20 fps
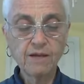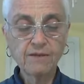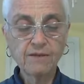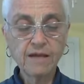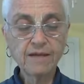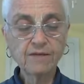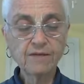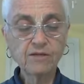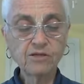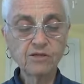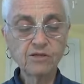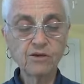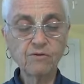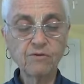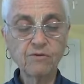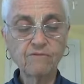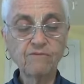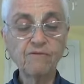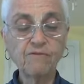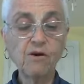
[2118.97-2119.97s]
They consider
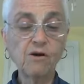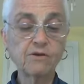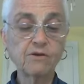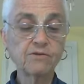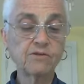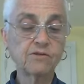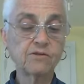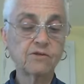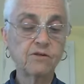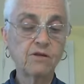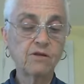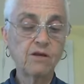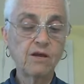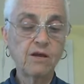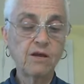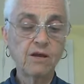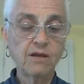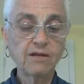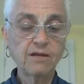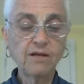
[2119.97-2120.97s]
it false
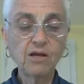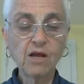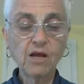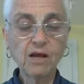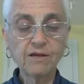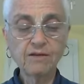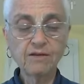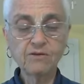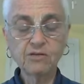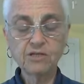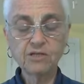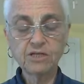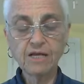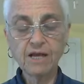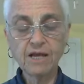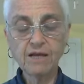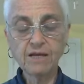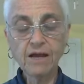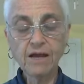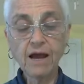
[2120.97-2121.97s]
and cannot
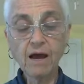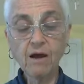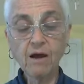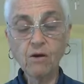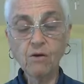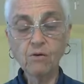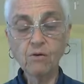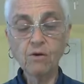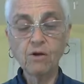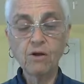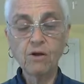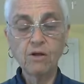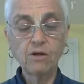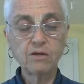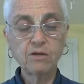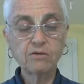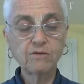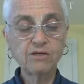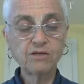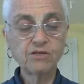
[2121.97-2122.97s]
understand how
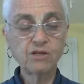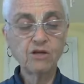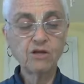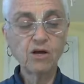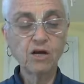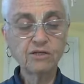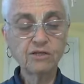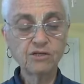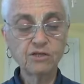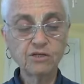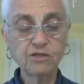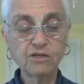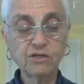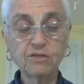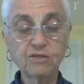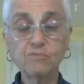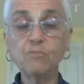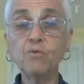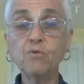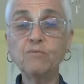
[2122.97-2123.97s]
the Krishna
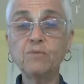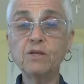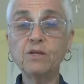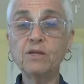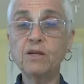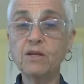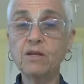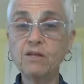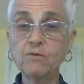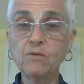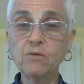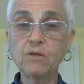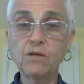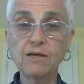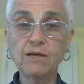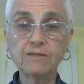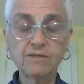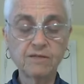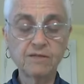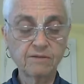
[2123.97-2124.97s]
consciousness movement can
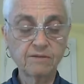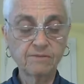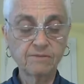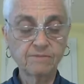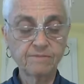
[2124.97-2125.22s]
utilize it.